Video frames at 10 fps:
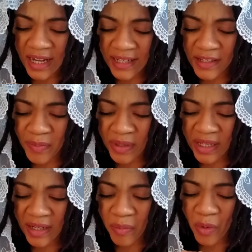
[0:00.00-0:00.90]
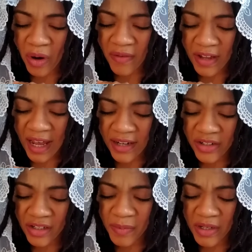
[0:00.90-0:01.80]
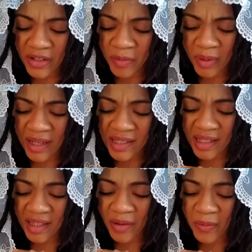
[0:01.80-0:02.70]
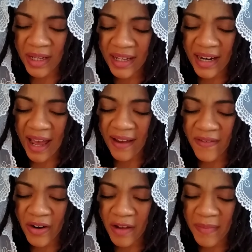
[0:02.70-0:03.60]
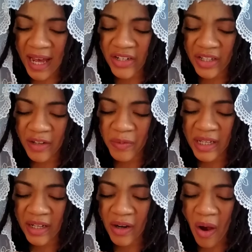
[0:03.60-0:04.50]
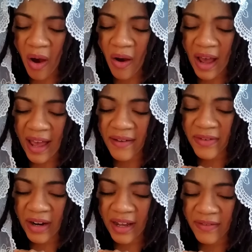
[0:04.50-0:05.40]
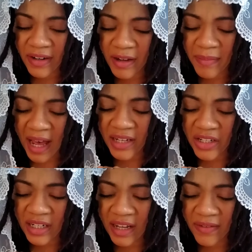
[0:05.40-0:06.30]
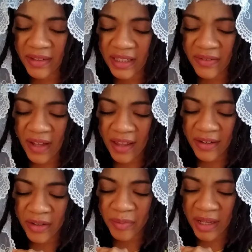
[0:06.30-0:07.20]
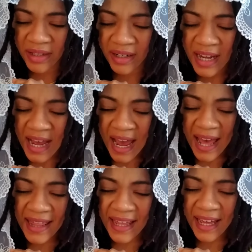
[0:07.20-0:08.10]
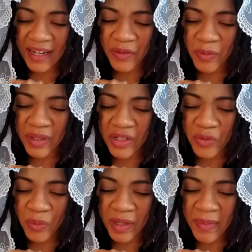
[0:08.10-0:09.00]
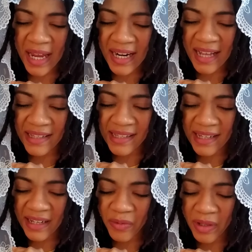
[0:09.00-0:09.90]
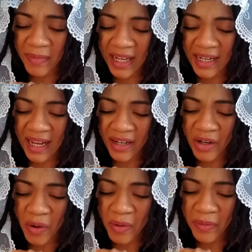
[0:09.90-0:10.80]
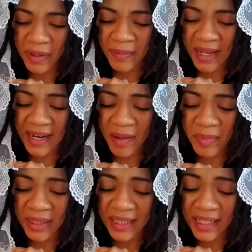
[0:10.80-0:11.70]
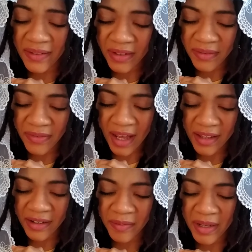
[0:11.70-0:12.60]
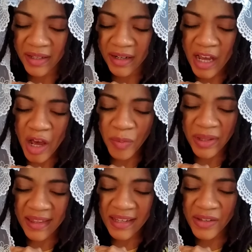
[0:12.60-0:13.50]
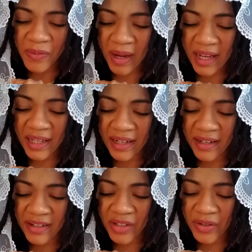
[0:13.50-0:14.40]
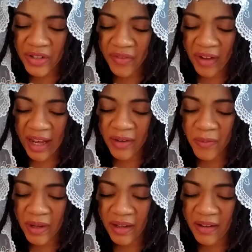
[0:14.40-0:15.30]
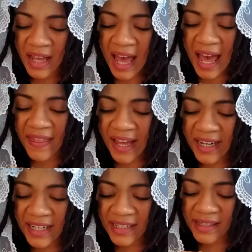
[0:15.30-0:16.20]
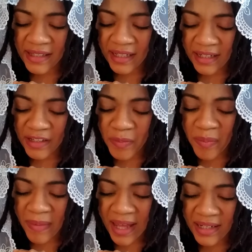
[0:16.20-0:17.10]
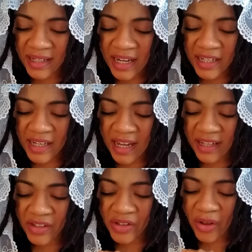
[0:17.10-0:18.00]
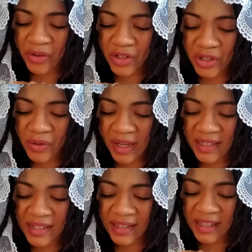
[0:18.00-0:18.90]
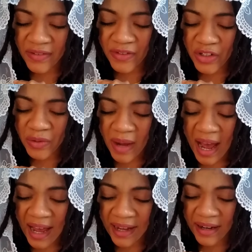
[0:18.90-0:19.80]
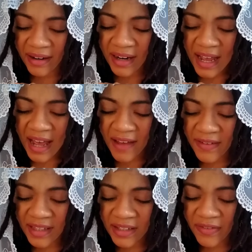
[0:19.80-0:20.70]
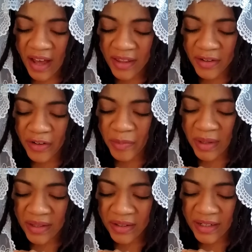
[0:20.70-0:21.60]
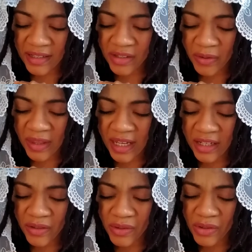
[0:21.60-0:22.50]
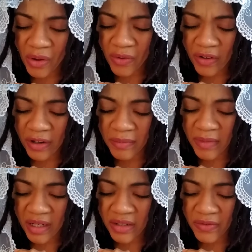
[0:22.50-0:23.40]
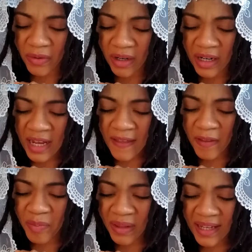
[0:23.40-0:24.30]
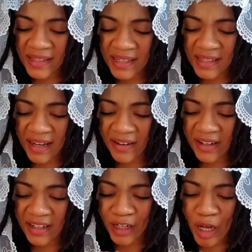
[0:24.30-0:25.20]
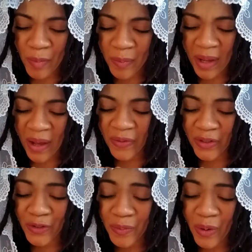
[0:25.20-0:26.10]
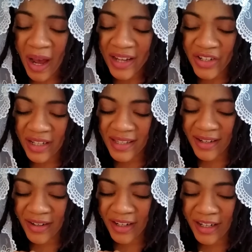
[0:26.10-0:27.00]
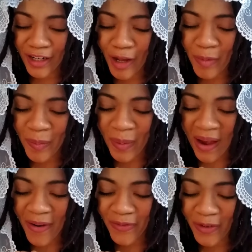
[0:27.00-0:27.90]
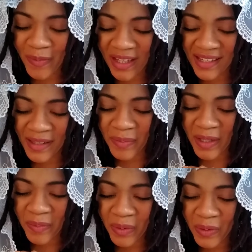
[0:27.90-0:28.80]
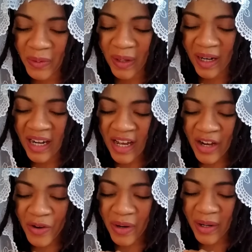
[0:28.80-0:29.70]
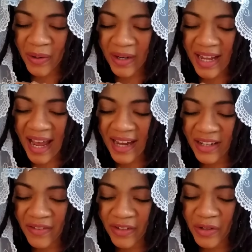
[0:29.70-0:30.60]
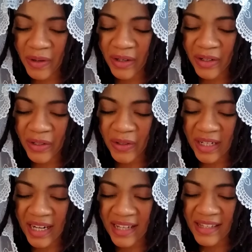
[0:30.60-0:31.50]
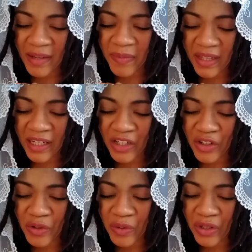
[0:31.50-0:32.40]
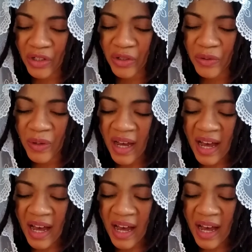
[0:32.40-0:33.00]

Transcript: to be more of an extra special blessing than we could ever imagine, that we can all ever imagine, Heavenly Father and Mother. And that we may not see it, we may not know it, we may not believe it, Father and Mother, but this right here is your divine will. And that it is meant to exalt you and to lift you higher, Heavenly Father and Mother. And so thank you so very much for the blessings that are going to come about, the new projects that are going to come about from this, the people who are creative and who are going to create something new, the new